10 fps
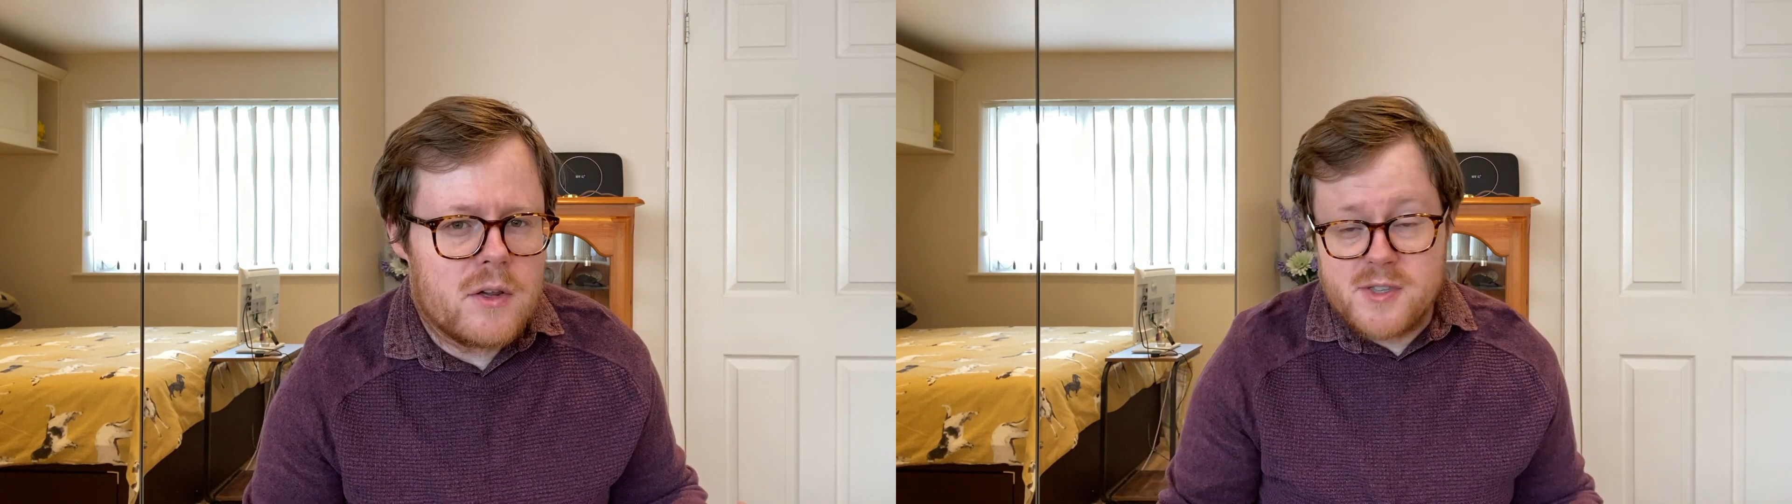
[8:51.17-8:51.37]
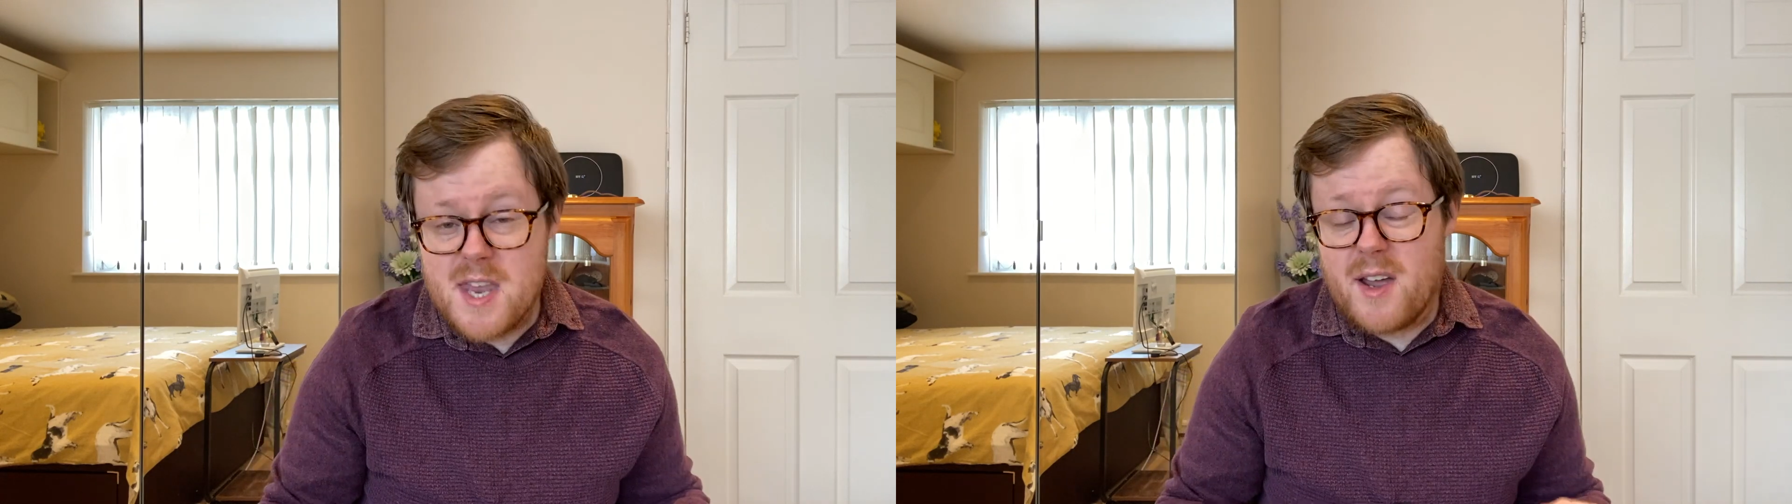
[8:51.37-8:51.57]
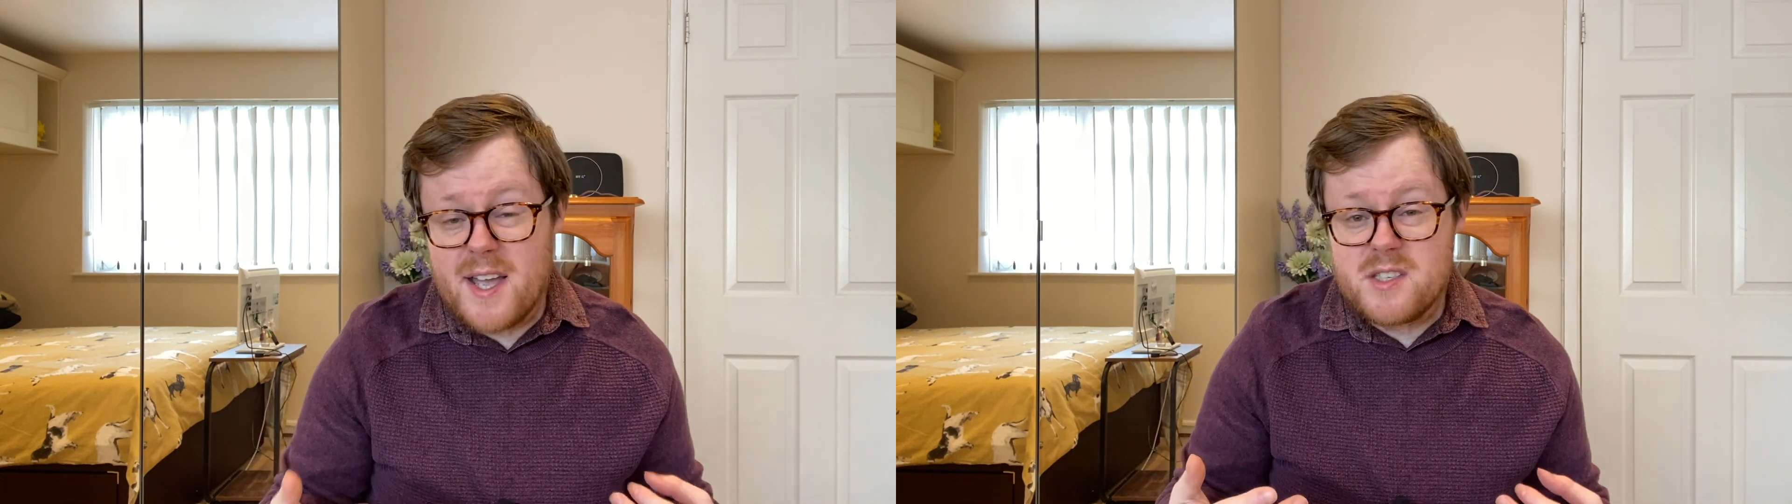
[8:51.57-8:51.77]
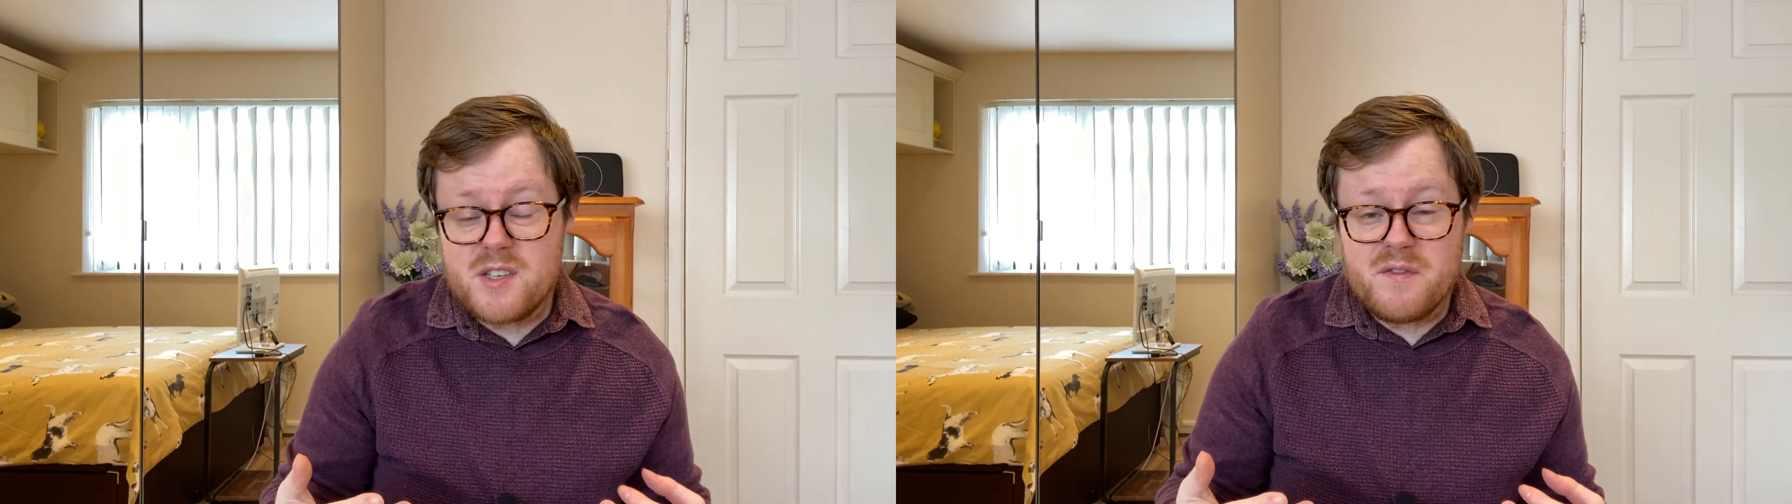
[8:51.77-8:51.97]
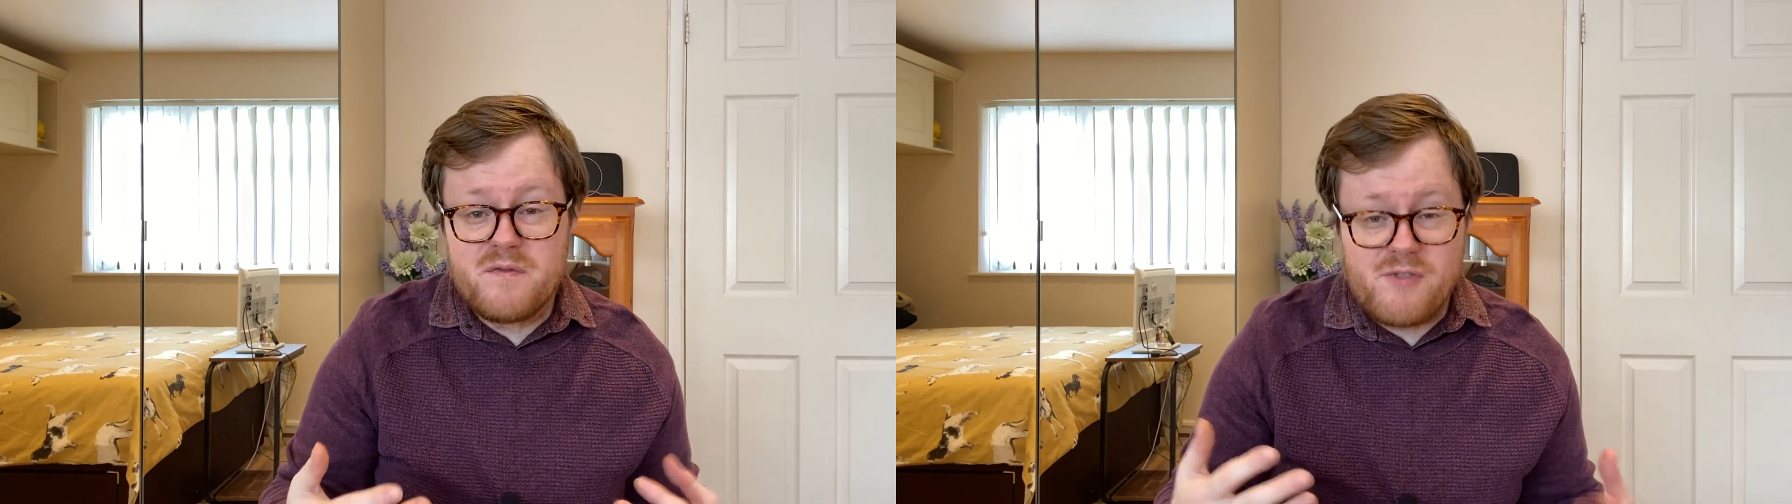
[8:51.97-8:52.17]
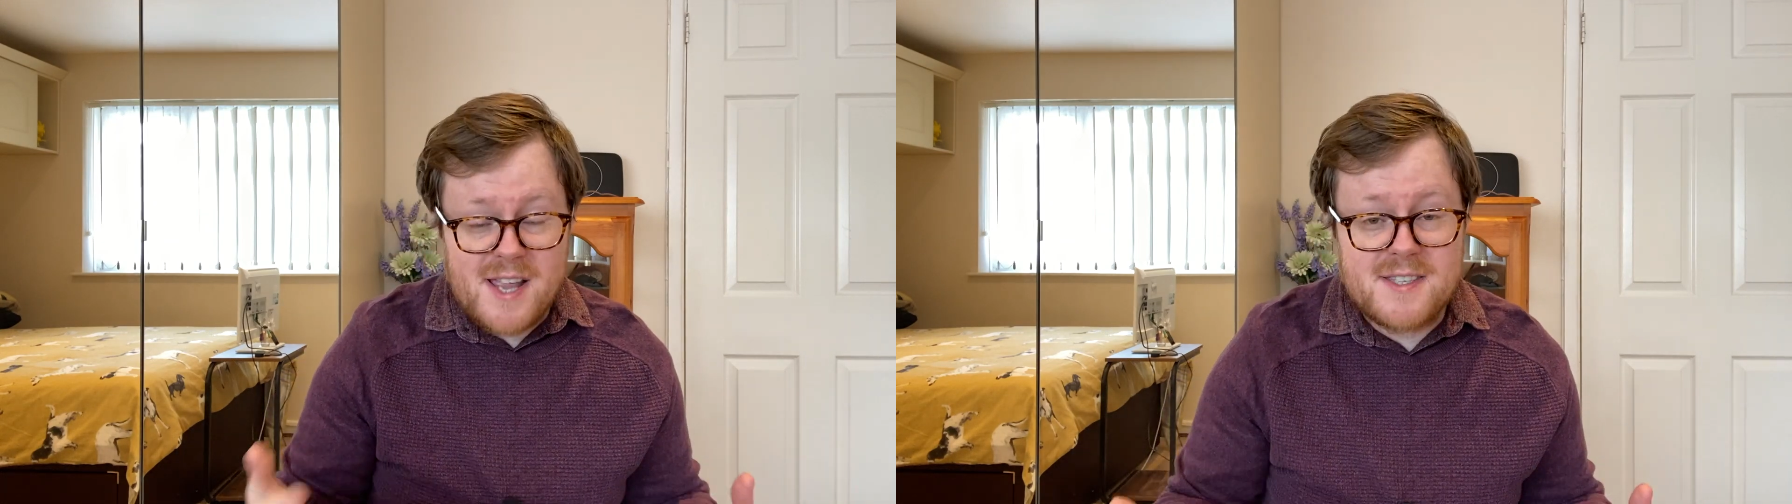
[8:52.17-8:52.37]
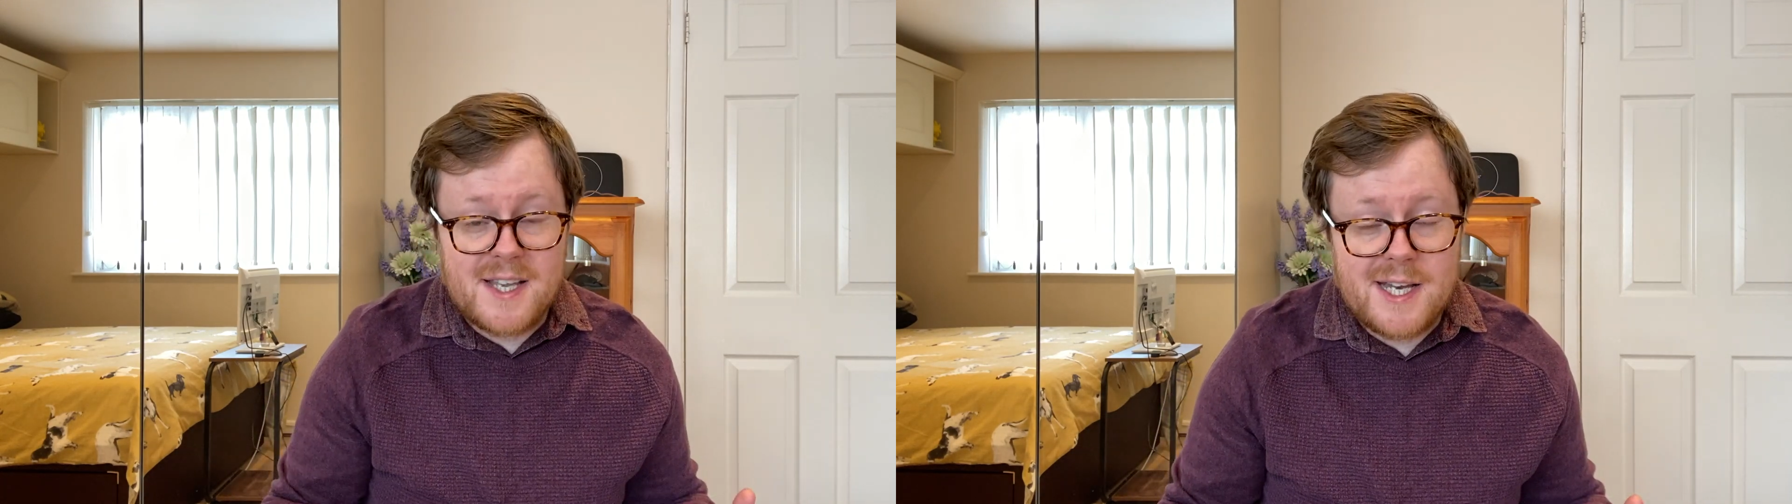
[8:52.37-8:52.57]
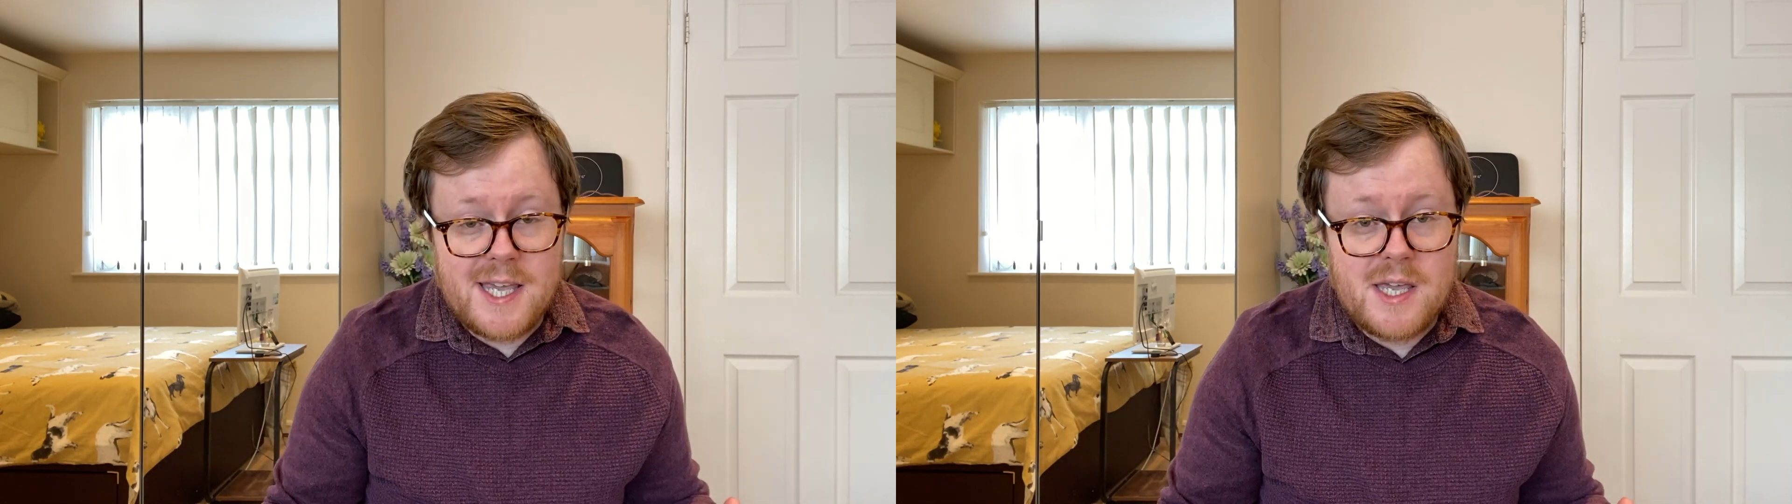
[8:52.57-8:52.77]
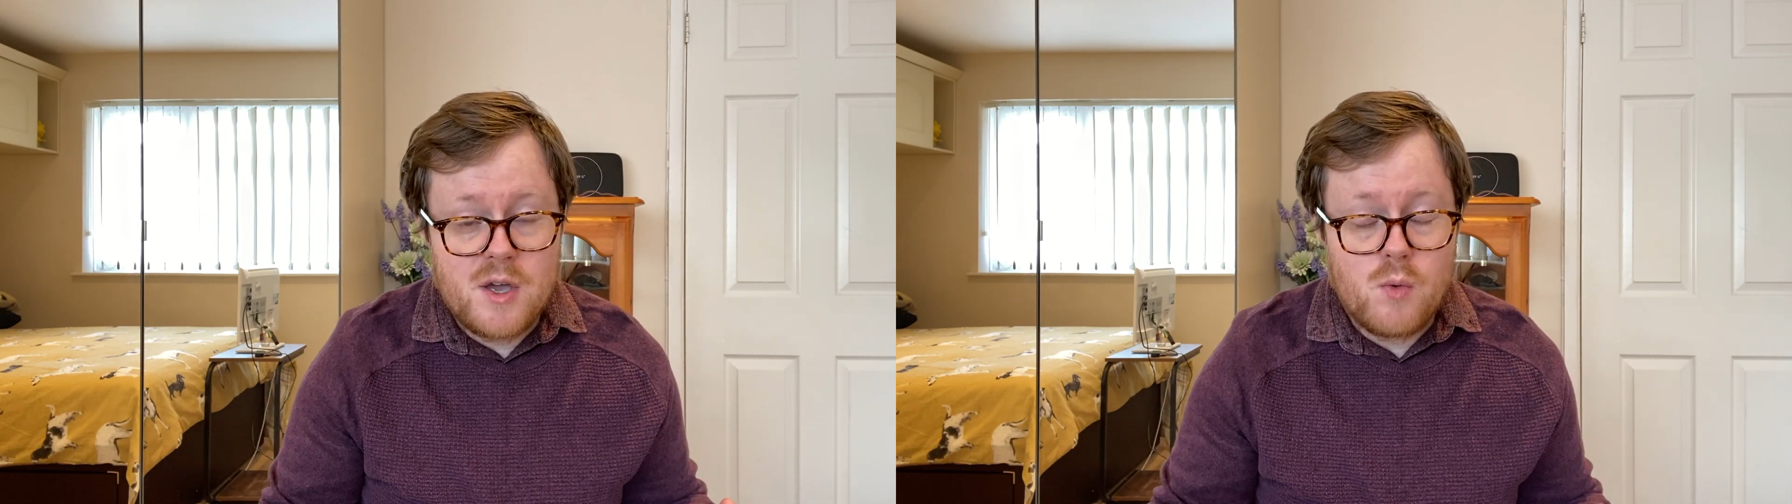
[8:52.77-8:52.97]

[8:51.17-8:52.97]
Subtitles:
Then I had to frantically